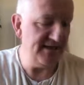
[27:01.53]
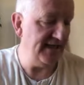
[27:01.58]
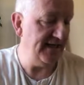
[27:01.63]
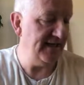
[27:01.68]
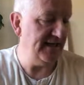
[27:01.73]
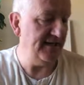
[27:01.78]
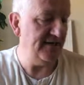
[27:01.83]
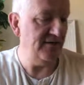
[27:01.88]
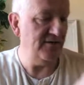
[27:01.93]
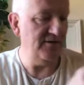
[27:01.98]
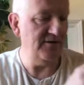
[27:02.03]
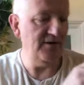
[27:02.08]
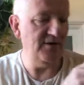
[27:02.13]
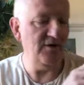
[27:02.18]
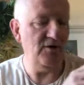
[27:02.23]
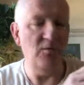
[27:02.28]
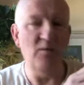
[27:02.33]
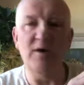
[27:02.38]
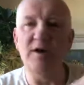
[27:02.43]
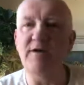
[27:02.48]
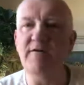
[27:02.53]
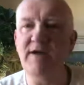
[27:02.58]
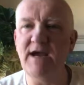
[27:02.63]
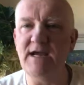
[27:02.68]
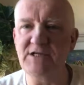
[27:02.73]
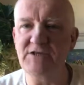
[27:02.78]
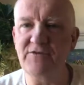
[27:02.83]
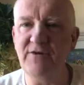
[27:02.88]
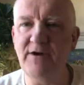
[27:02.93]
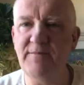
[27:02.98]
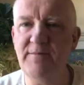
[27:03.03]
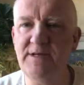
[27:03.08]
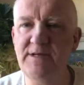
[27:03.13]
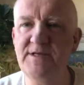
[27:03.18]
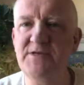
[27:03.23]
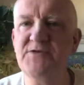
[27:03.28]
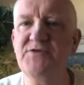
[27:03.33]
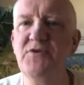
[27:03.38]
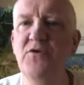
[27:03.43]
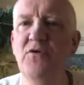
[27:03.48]
thinking that, what our ashram
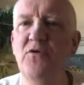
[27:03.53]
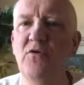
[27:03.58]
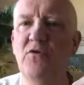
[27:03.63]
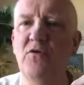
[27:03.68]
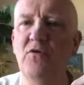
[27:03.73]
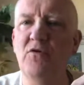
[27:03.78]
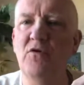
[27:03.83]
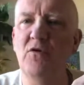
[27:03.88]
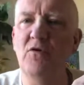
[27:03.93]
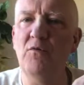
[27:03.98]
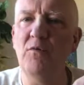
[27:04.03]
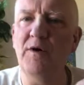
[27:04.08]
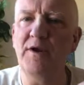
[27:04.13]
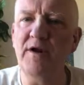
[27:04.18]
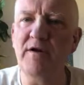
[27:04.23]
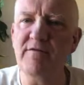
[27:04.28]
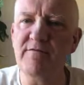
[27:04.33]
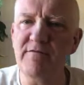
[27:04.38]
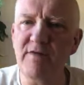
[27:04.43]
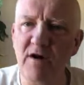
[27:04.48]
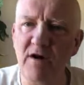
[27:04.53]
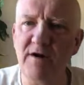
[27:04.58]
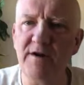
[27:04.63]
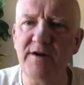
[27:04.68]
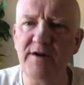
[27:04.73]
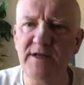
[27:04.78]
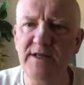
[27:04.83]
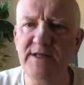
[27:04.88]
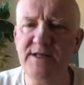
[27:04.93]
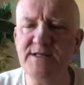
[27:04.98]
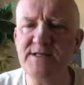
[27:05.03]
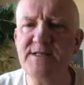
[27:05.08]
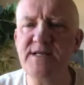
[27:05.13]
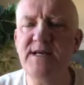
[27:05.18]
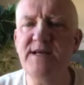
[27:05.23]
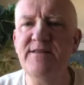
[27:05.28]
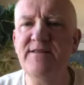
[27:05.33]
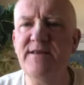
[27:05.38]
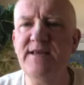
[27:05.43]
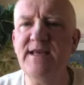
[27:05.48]
is or what our varna is,
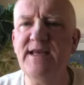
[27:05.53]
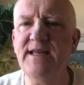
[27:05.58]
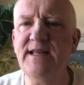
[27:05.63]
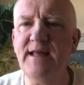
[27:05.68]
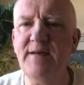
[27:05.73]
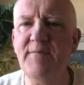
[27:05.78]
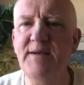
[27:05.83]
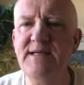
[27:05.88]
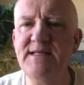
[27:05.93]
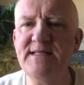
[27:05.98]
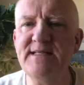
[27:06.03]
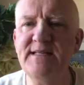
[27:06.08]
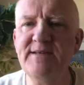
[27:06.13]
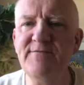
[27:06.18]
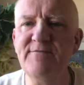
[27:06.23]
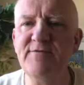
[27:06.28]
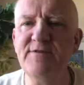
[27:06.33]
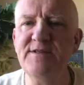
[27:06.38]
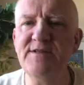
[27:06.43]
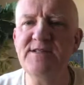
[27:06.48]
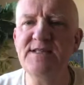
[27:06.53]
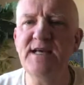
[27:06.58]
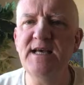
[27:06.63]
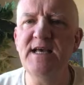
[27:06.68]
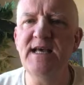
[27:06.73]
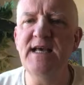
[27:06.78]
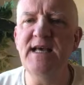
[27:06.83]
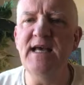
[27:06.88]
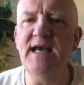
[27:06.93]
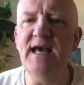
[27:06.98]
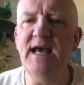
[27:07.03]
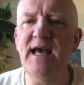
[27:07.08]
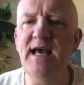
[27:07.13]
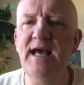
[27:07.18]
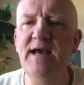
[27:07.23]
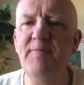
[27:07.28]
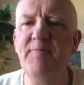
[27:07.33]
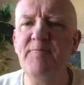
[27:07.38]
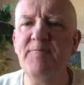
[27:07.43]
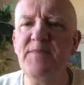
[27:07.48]
thinking that makes a difference.
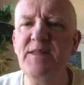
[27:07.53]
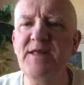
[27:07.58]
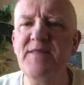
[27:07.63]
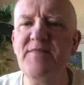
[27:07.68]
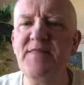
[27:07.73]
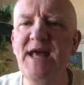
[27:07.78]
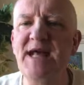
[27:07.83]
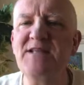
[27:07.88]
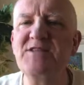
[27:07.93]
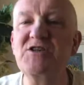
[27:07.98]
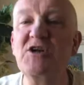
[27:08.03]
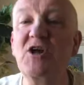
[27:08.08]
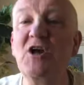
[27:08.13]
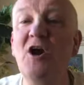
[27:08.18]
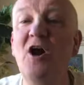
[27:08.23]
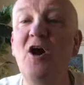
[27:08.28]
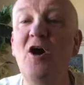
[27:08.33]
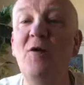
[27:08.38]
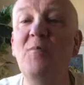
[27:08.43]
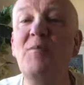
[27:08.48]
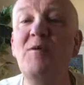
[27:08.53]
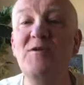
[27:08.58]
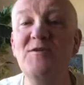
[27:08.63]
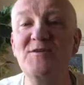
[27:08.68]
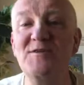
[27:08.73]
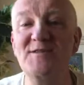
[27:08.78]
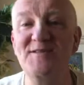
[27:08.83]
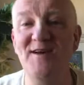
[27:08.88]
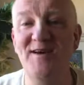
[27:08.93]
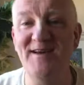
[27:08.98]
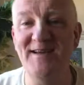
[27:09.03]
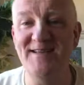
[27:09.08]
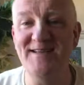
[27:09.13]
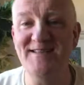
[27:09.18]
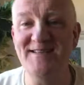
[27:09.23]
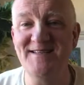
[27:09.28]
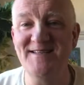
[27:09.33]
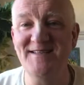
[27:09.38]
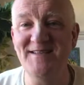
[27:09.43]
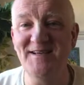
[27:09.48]
That's cobbler's
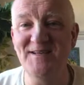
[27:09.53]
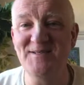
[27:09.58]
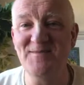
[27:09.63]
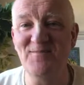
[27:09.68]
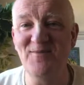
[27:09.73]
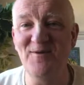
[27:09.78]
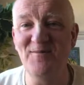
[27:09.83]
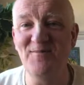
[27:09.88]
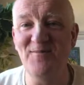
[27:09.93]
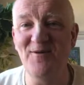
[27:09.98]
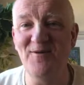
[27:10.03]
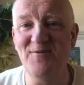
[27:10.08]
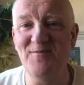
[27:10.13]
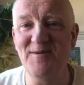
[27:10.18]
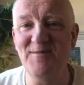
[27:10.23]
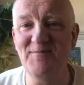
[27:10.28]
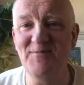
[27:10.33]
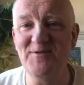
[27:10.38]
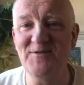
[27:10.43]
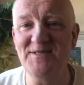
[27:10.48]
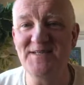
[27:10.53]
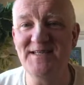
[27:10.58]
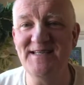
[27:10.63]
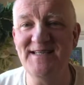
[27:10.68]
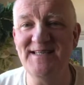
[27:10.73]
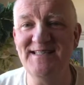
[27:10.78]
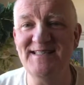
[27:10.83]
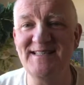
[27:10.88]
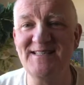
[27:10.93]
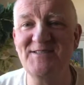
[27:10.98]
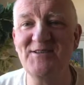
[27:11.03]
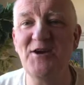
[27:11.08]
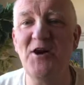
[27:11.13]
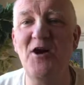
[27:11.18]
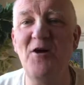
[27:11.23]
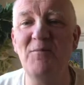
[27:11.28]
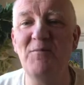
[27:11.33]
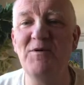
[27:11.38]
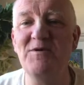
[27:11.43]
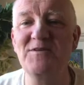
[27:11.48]
science, as Prabhupada puts it. He says
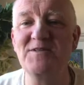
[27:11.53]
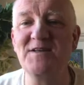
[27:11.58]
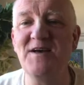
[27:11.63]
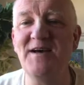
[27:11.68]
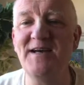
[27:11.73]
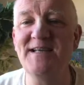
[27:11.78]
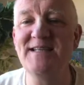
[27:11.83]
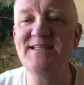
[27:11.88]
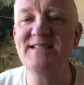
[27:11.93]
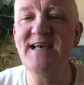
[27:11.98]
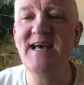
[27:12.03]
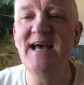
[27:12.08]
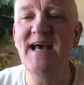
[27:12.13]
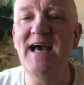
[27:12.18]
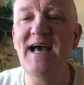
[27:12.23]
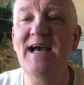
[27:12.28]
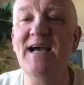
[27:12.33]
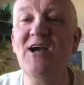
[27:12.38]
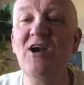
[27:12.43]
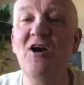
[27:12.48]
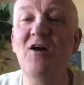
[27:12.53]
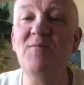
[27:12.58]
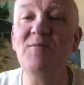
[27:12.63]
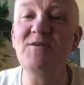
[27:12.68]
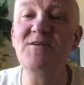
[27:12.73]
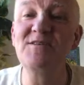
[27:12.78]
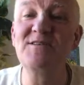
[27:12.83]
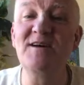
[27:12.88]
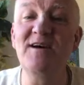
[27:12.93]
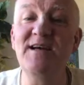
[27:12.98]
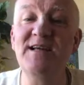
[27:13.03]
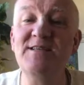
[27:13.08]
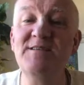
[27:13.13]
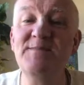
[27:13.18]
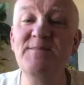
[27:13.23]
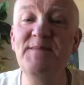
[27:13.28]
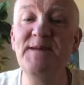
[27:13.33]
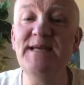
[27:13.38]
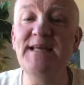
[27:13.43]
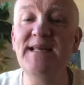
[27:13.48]
cobbler's science. And cobbler's
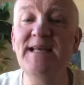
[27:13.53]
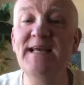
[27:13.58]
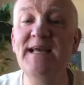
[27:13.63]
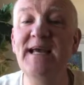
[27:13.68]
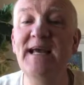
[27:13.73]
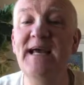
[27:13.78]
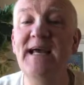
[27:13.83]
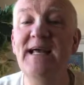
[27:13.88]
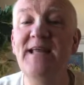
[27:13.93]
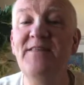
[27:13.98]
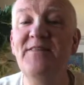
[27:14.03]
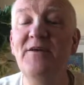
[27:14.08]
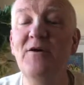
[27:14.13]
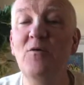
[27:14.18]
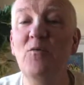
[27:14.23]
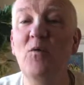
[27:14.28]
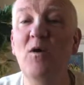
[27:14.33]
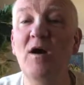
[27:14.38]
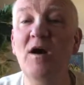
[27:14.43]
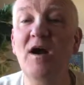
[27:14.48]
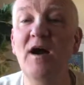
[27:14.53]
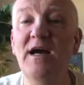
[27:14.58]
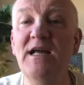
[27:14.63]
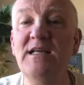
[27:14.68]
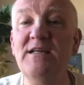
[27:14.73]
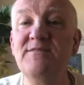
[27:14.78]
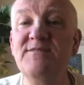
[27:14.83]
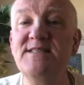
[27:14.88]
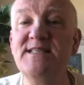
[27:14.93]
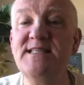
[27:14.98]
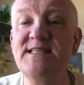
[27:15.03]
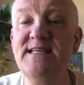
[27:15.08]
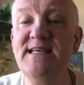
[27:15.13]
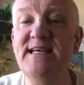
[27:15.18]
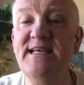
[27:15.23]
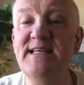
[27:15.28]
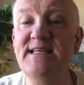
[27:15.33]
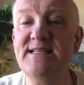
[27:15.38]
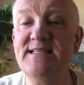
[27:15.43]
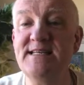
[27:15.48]
science meaning that what kind of
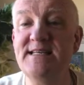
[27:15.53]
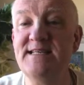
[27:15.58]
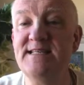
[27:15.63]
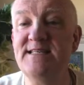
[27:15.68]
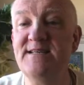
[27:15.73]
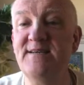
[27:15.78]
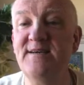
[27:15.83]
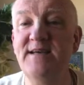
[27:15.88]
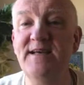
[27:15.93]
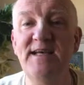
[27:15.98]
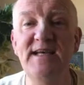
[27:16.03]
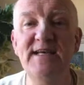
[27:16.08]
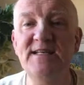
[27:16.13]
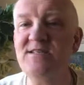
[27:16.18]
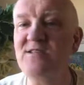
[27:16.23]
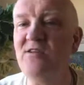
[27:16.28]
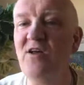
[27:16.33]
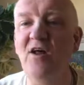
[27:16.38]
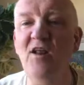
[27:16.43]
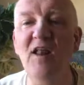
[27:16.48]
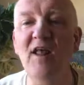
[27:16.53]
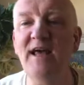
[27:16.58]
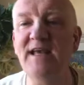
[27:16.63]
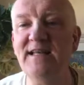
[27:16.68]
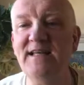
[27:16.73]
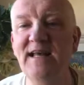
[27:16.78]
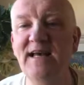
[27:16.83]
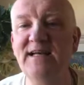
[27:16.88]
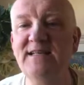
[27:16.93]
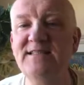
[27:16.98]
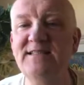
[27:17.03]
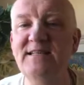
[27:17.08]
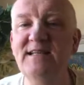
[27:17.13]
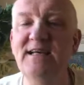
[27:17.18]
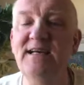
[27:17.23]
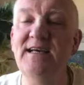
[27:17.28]
skin is it? It's not like that.